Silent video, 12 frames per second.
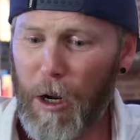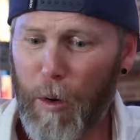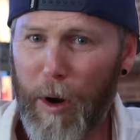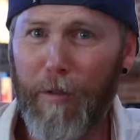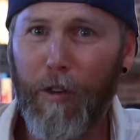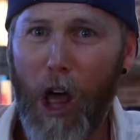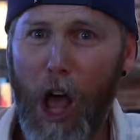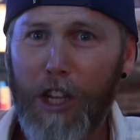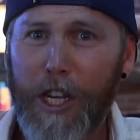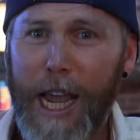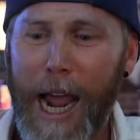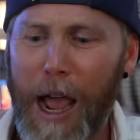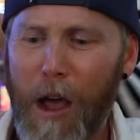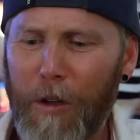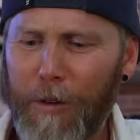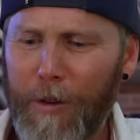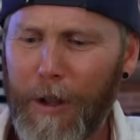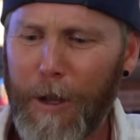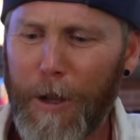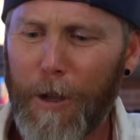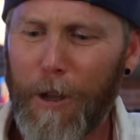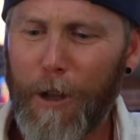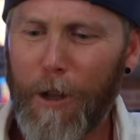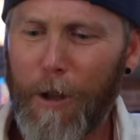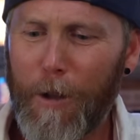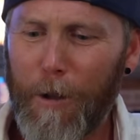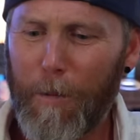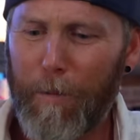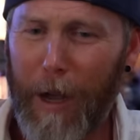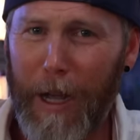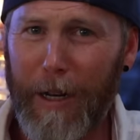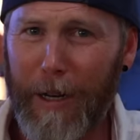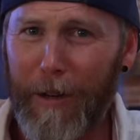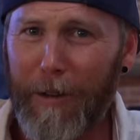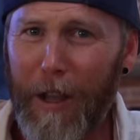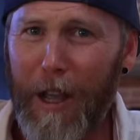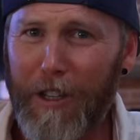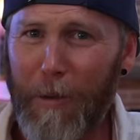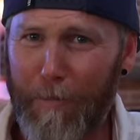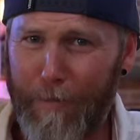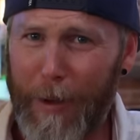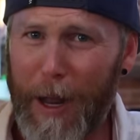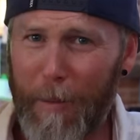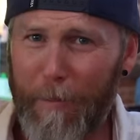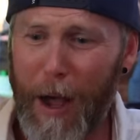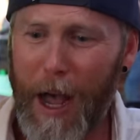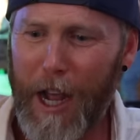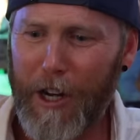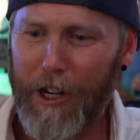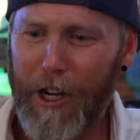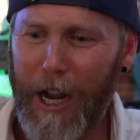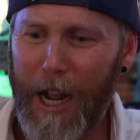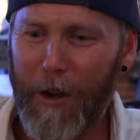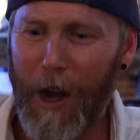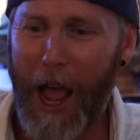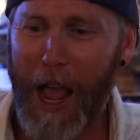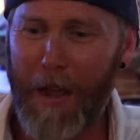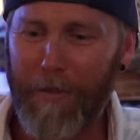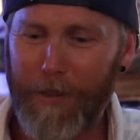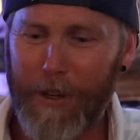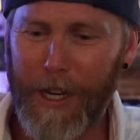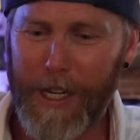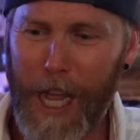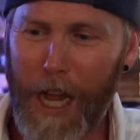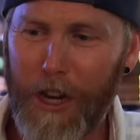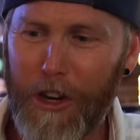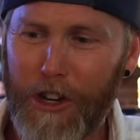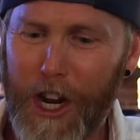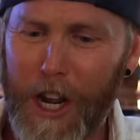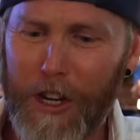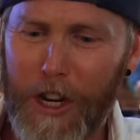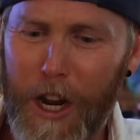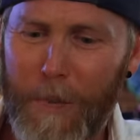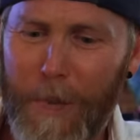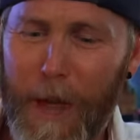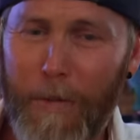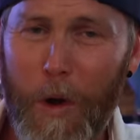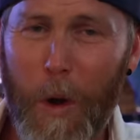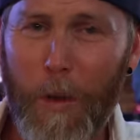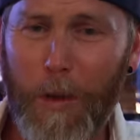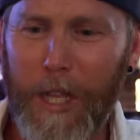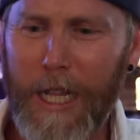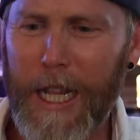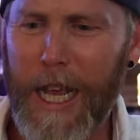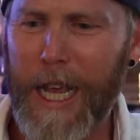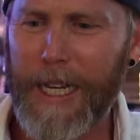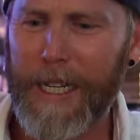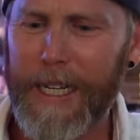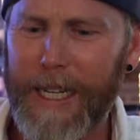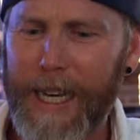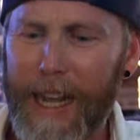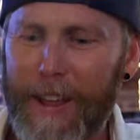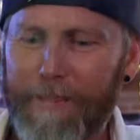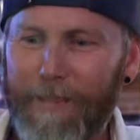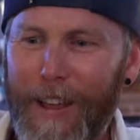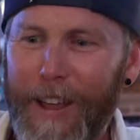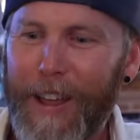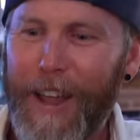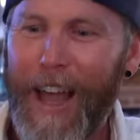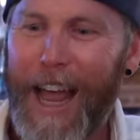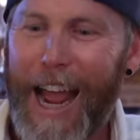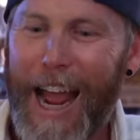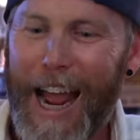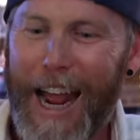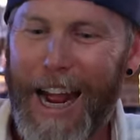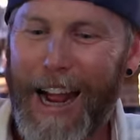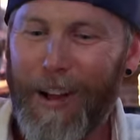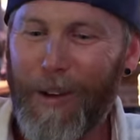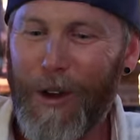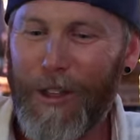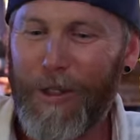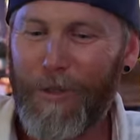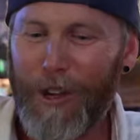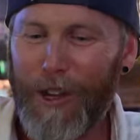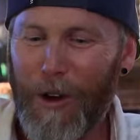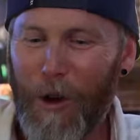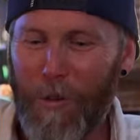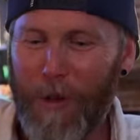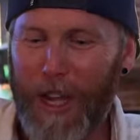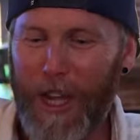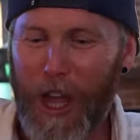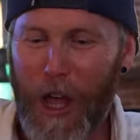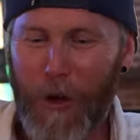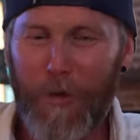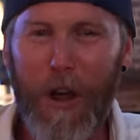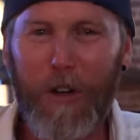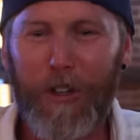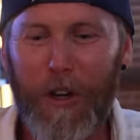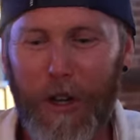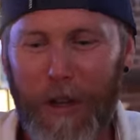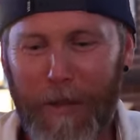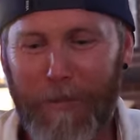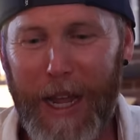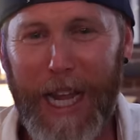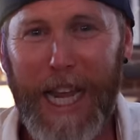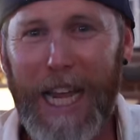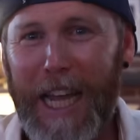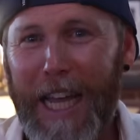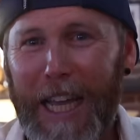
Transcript: don't we've know, we lost, lost count, count, but it's a, been a bunch, and I have decided to change it up. I am going with a glass this time, with good old Michelob Ultra. Mickey,